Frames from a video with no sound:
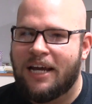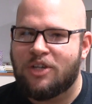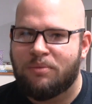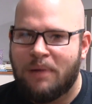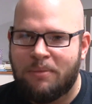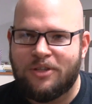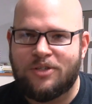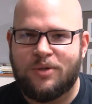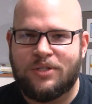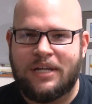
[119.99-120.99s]
an actual member of the
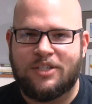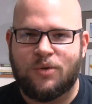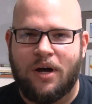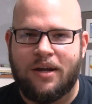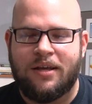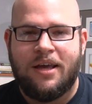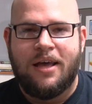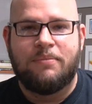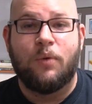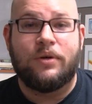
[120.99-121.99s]
Suicide Squad,
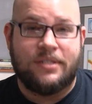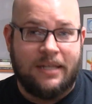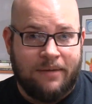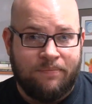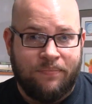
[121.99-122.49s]
but we'll see.